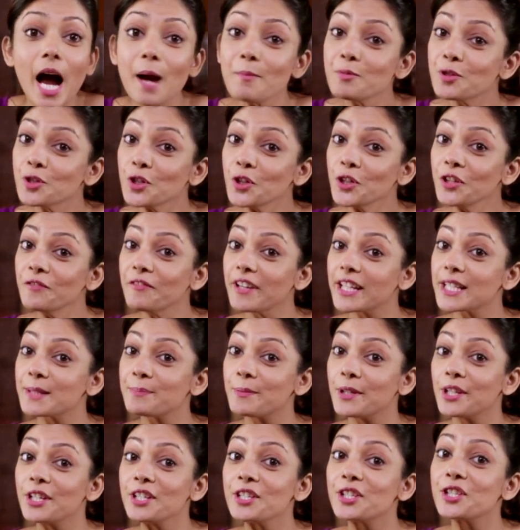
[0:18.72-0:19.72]
I'm sure you've
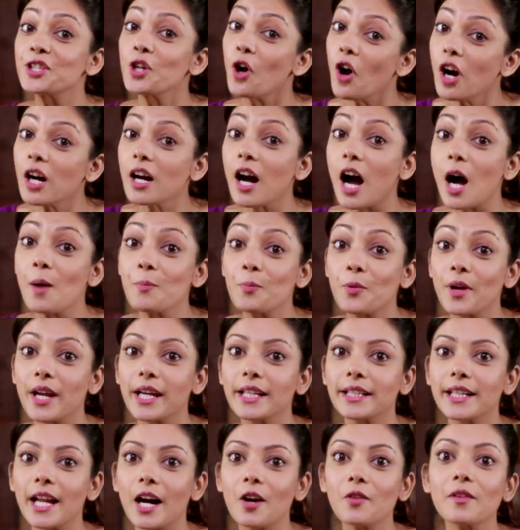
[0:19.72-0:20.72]
experienced your car
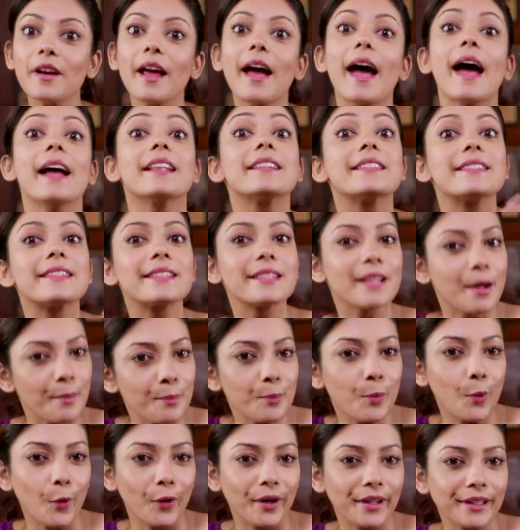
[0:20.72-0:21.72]
breakdown at
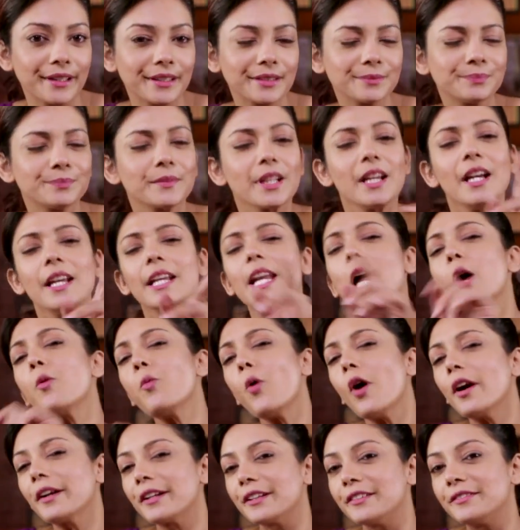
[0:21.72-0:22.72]
some point. Now
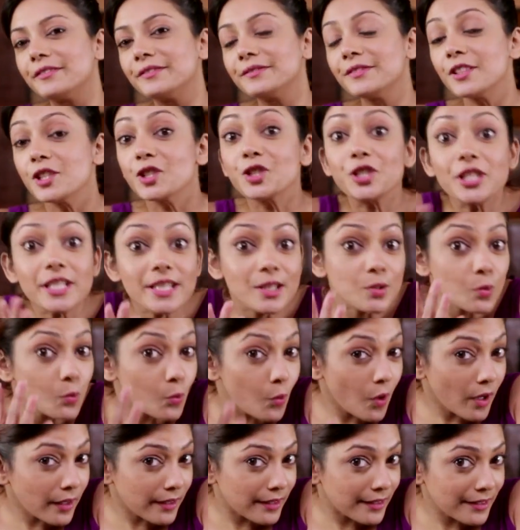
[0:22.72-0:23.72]
what if, just
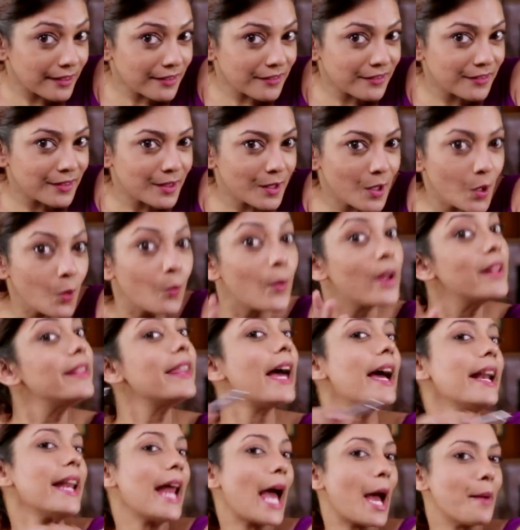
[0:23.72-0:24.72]
what if, when
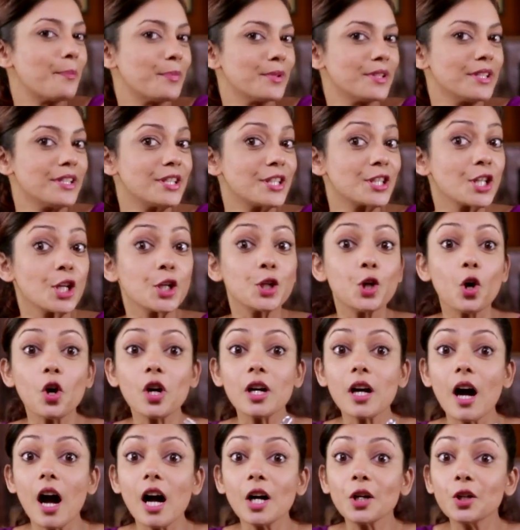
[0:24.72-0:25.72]
that happens,
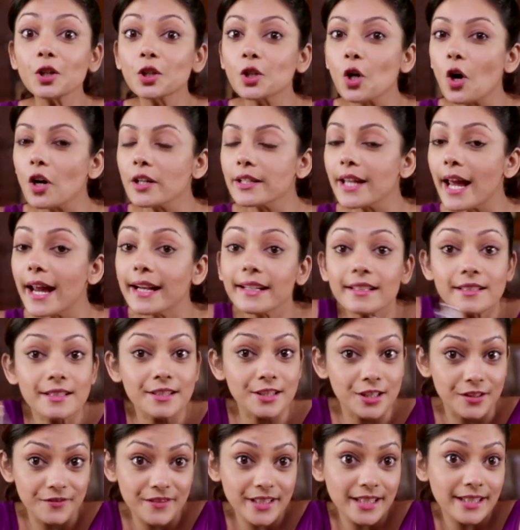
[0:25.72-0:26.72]
your car could contact a
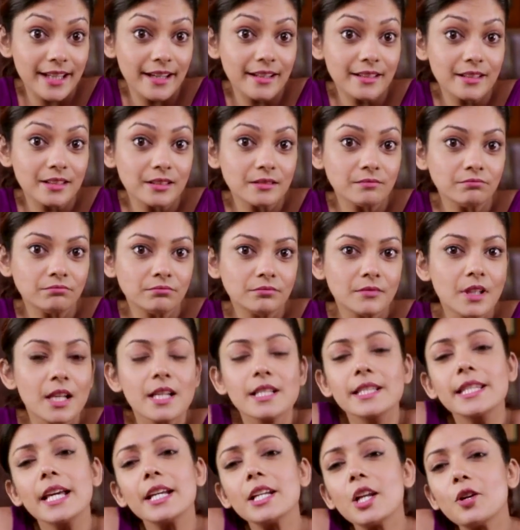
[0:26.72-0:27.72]
service center,
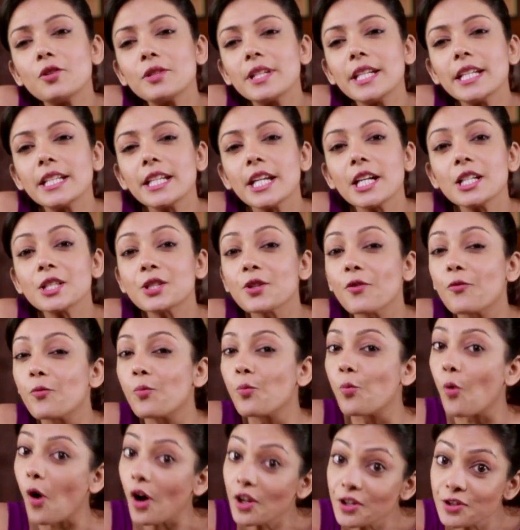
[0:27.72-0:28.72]
send out details of
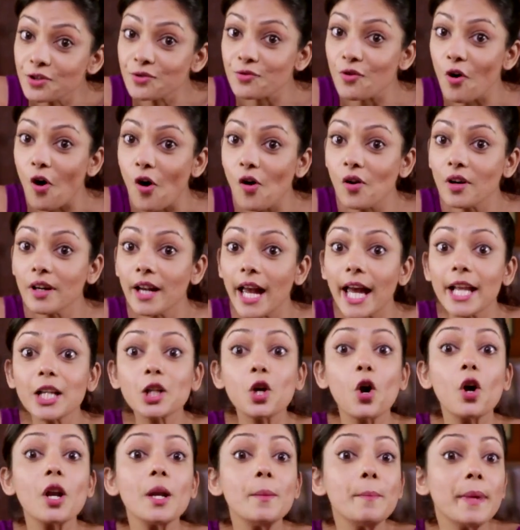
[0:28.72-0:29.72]
what's wrong
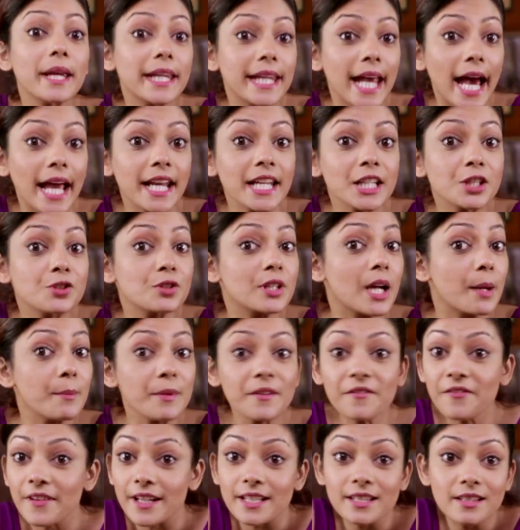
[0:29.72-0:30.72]
and call a mechanic to come
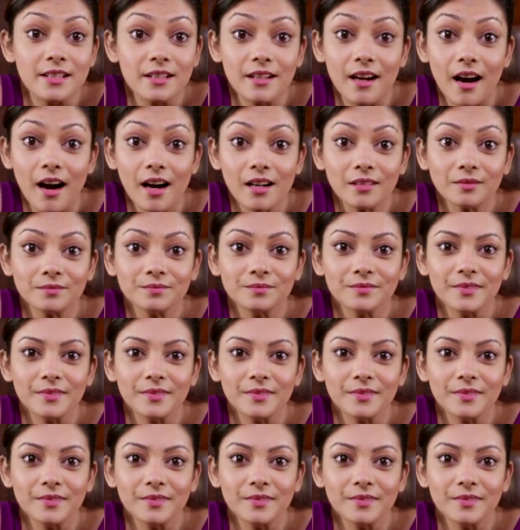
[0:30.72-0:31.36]
and fix the car?